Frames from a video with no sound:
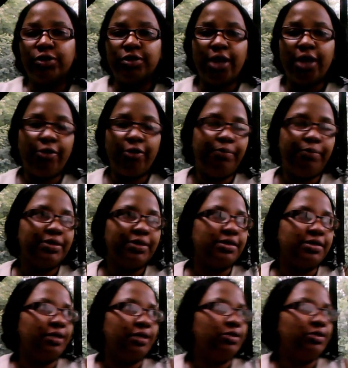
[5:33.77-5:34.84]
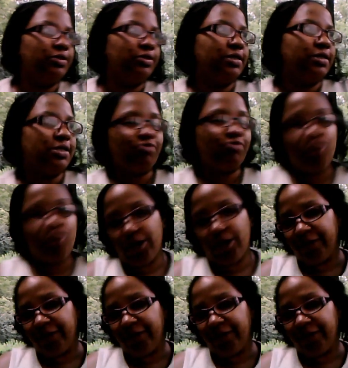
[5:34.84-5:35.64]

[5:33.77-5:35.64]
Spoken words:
therapist, then you're this wrong.